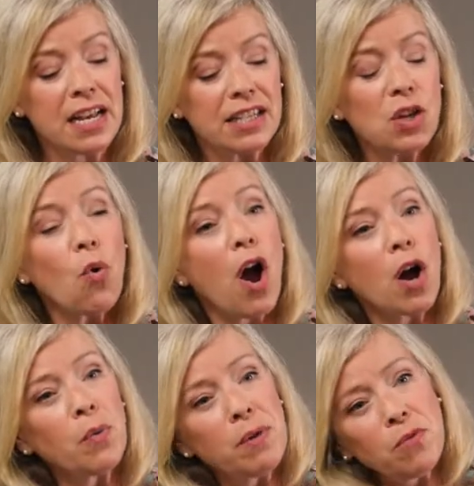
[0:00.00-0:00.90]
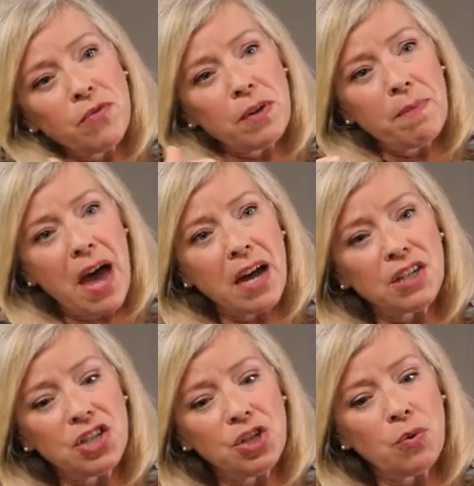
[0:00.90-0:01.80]
So are we moving
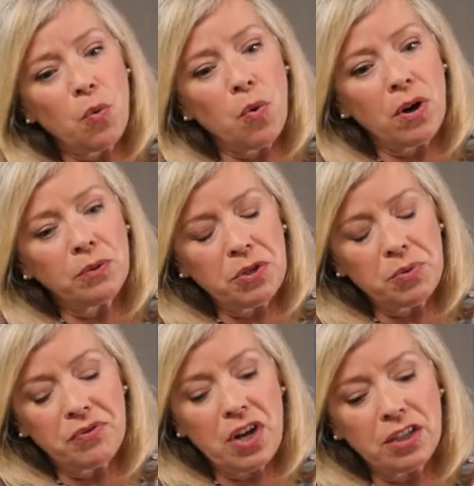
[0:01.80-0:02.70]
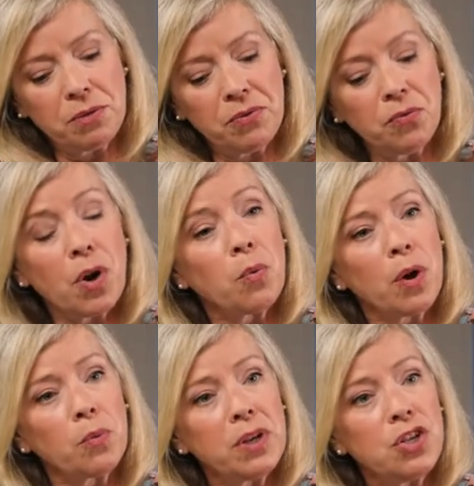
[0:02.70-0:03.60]
back to a world, which we've talked to before,
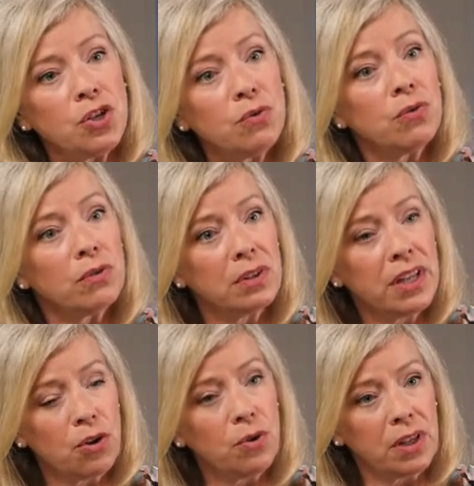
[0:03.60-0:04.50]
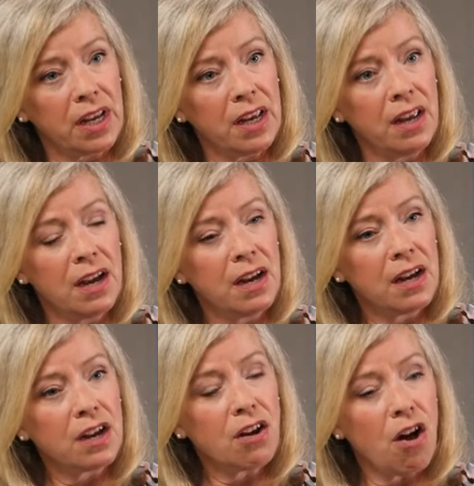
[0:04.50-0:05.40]
where we do literally
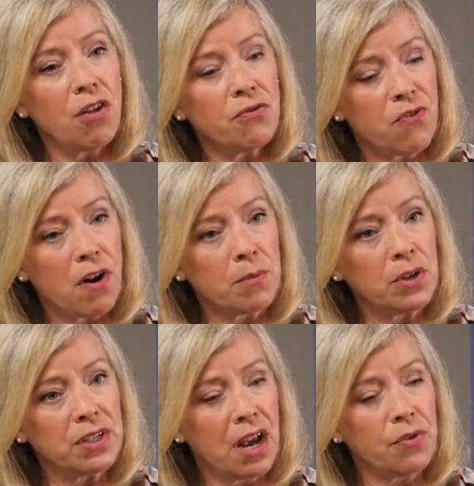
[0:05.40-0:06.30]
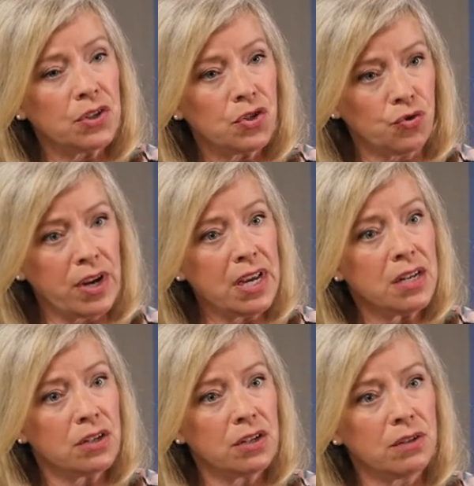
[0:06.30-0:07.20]
call the farmer down the
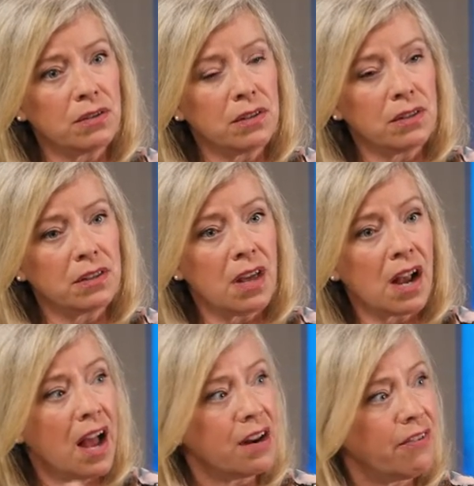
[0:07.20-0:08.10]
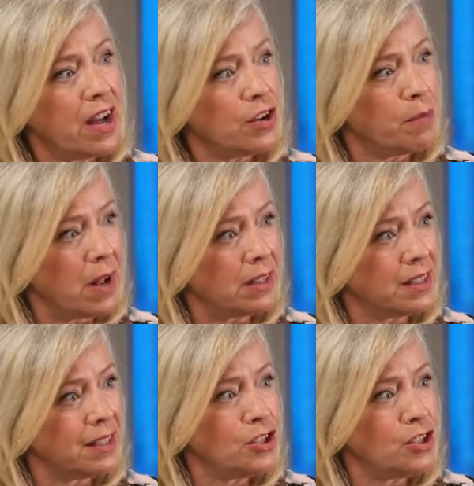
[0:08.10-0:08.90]
street, the kind of 100-mile,